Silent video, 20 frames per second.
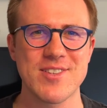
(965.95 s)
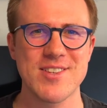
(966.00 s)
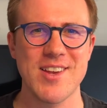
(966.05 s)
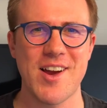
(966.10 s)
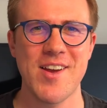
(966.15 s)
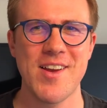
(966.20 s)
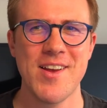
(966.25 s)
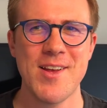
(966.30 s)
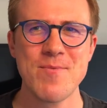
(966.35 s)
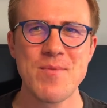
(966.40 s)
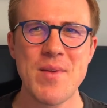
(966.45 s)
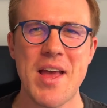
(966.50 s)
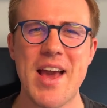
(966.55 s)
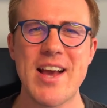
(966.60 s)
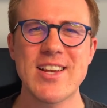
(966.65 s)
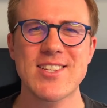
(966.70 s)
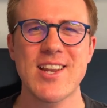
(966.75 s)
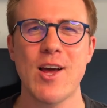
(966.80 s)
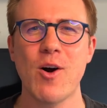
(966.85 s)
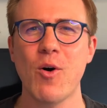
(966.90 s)
So
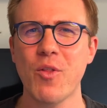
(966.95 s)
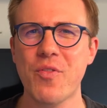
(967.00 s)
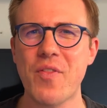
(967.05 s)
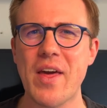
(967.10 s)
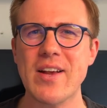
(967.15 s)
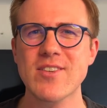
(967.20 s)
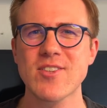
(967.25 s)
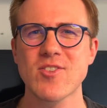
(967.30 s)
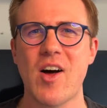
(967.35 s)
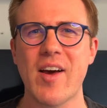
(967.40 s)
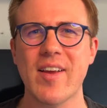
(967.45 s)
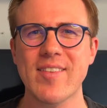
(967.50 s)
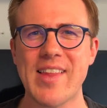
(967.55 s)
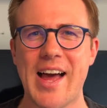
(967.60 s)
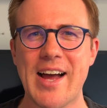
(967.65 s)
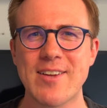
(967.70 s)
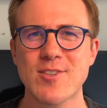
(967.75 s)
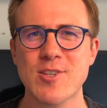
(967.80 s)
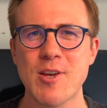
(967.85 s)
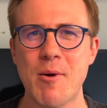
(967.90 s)
it's little things like
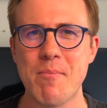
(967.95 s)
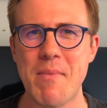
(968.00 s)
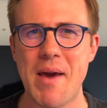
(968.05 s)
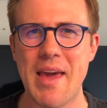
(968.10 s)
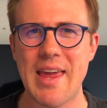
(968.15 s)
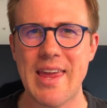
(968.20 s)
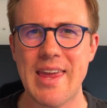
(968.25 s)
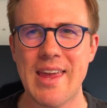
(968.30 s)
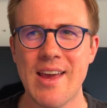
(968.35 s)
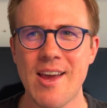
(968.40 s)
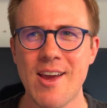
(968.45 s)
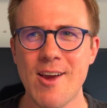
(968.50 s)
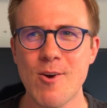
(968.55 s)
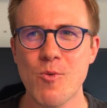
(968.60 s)
that to me